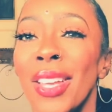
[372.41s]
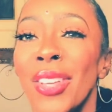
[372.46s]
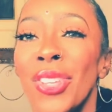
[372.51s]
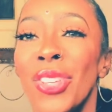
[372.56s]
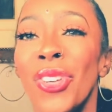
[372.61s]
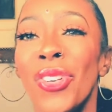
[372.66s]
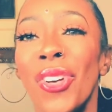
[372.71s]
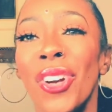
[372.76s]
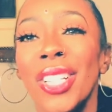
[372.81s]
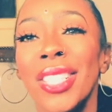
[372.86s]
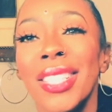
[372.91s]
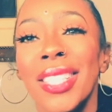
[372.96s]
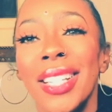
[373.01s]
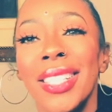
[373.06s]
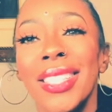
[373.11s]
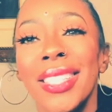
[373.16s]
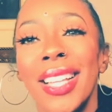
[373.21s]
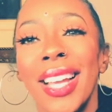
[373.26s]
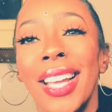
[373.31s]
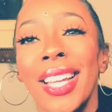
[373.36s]
you are
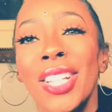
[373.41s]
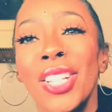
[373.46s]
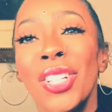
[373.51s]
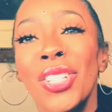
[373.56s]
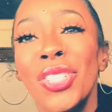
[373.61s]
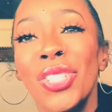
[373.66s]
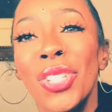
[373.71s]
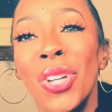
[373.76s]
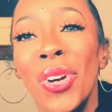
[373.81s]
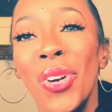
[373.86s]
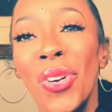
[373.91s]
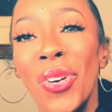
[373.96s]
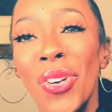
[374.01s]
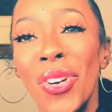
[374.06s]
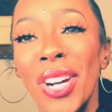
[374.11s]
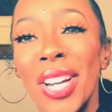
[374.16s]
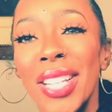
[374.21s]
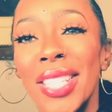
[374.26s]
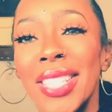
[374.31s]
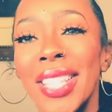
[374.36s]
sun sign
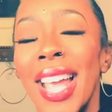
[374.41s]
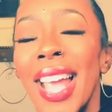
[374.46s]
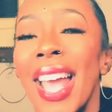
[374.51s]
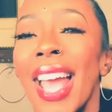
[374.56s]
Taurus,